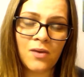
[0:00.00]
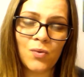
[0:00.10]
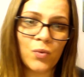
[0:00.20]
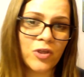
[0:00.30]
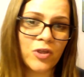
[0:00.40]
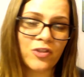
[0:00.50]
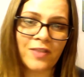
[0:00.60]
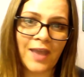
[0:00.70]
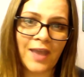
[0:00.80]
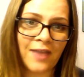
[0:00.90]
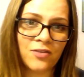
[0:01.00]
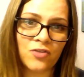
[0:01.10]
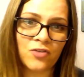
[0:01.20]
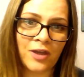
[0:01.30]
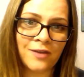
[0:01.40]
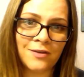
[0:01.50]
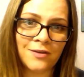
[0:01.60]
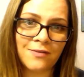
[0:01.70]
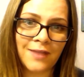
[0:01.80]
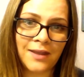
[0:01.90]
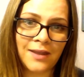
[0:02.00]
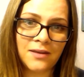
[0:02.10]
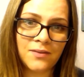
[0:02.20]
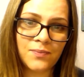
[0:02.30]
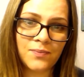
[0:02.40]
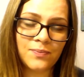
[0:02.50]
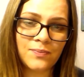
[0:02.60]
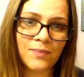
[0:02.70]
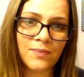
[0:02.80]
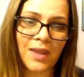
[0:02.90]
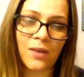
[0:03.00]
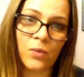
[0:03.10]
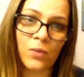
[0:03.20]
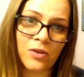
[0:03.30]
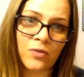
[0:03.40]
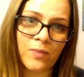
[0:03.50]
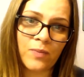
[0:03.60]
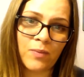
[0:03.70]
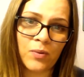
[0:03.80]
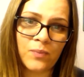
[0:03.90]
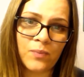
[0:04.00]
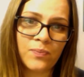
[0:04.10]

wish that they had their child instead. And I'm one of those people.